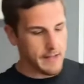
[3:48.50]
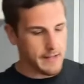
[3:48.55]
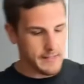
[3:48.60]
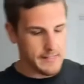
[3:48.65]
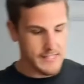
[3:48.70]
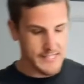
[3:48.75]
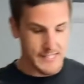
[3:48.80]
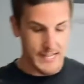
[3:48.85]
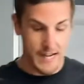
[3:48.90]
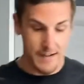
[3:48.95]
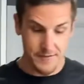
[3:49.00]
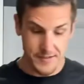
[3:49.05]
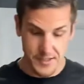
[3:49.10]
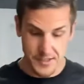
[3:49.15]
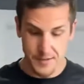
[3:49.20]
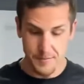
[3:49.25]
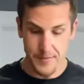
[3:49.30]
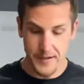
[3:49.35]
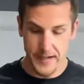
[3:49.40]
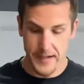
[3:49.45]
since I have
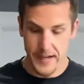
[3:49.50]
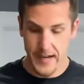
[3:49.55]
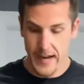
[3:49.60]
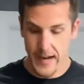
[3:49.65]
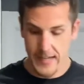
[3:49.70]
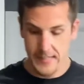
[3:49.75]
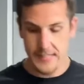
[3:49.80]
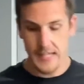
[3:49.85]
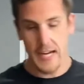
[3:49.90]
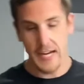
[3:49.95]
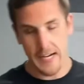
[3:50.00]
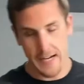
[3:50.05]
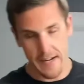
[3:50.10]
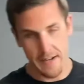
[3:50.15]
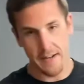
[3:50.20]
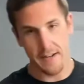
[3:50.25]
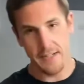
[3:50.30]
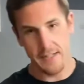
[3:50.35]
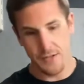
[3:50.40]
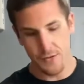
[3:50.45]
such a big case, I
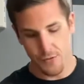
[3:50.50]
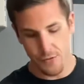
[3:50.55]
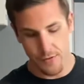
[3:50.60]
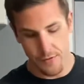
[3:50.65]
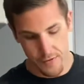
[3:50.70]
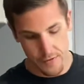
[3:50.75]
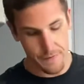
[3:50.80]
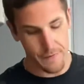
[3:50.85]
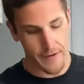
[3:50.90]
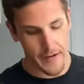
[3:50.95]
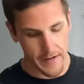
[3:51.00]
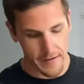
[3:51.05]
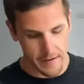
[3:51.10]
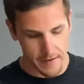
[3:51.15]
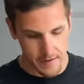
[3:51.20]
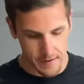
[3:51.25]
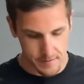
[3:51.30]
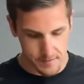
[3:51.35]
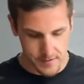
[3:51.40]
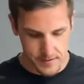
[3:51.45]
carry two
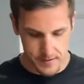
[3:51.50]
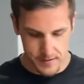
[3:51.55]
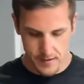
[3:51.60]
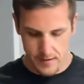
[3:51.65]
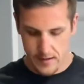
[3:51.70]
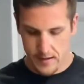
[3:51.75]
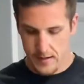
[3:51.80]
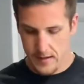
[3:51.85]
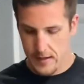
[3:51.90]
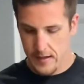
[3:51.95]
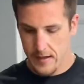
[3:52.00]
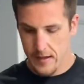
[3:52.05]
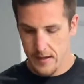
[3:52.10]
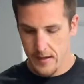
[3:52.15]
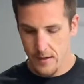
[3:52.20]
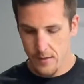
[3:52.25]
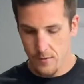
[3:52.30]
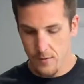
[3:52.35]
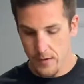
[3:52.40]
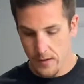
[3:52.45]
firearms.
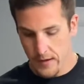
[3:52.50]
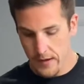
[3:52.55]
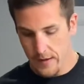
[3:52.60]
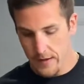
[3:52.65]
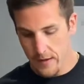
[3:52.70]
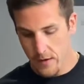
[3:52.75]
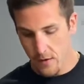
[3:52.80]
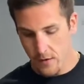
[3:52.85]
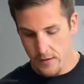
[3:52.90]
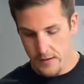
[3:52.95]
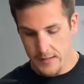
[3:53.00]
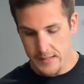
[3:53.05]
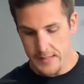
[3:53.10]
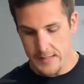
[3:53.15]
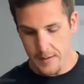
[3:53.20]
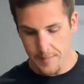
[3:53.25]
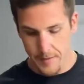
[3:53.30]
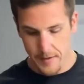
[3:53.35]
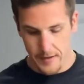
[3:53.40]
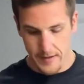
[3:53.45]
Really, the only
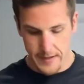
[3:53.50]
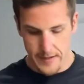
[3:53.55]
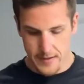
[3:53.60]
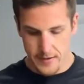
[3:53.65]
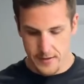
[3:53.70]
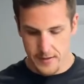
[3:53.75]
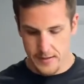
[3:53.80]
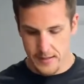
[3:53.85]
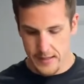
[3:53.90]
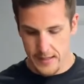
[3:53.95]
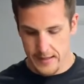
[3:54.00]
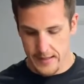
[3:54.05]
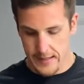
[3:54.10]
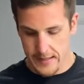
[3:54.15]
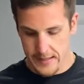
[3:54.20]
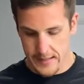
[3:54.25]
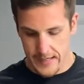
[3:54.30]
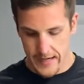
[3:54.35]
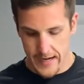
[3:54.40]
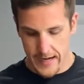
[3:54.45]
stipulations that they
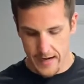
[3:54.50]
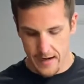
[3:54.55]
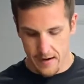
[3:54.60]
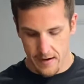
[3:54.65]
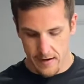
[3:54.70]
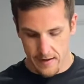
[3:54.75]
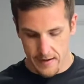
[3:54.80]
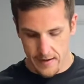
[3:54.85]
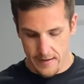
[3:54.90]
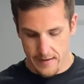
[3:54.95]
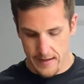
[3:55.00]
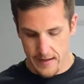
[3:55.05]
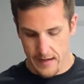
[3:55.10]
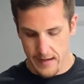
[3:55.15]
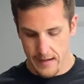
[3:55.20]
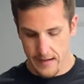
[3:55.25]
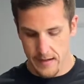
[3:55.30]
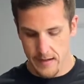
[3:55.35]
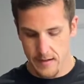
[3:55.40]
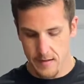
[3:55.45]
say are that they
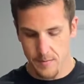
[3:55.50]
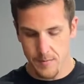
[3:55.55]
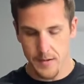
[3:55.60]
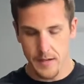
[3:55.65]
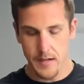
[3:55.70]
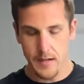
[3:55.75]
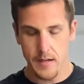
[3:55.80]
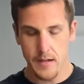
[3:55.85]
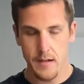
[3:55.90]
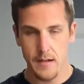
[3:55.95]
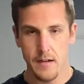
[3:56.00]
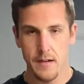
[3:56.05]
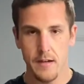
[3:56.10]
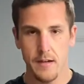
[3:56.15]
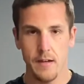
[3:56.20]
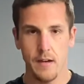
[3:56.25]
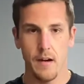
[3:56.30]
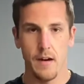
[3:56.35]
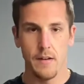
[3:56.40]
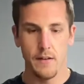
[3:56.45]
need to be
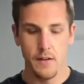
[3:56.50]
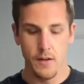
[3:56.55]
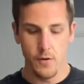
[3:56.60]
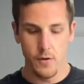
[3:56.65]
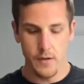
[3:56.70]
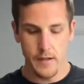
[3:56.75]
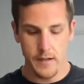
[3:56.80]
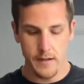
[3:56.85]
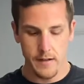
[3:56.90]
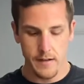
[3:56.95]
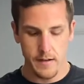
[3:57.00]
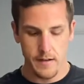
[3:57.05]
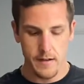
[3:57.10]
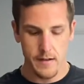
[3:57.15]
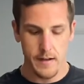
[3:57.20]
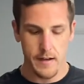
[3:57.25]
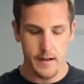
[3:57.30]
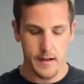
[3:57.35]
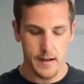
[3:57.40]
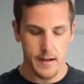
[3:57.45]
unloaded
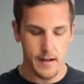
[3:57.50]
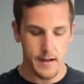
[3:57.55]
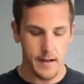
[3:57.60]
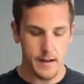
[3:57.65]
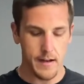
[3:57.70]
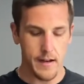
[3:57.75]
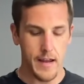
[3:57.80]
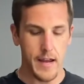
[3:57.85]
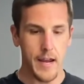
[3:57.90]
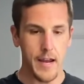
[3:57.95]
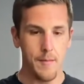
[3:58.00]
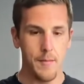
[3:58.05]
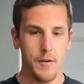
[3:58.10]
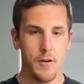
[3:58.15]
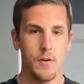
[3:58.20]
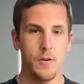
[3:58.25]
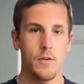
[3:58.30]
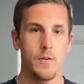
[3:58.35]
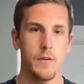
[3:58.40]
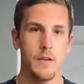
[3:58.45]
and
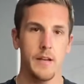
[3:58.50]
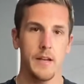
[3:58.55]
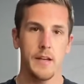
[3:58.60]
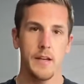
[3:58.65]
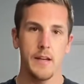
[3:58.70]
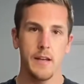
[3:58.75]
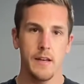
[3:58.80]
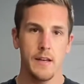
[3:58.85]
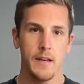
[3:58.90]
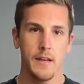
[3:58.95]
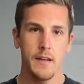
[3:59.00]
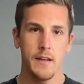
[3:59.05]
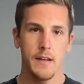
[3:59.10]
ammo in